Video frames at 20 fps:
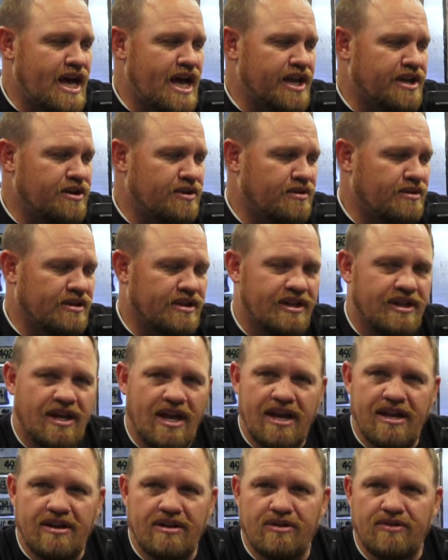accurately
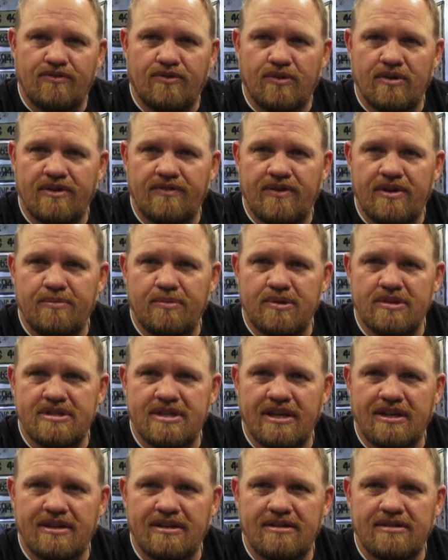at 840 feet per
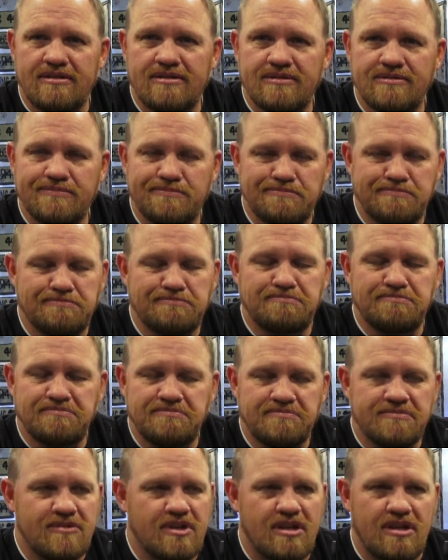second,
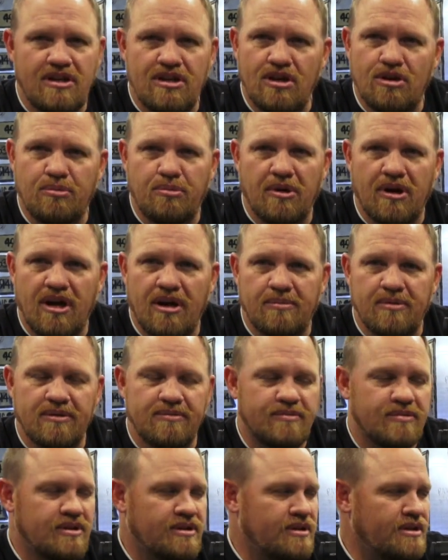no
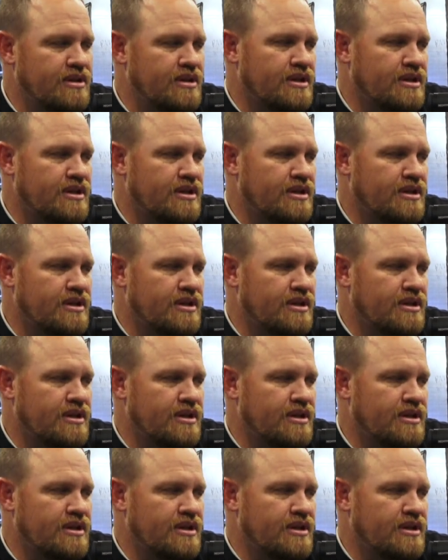problem.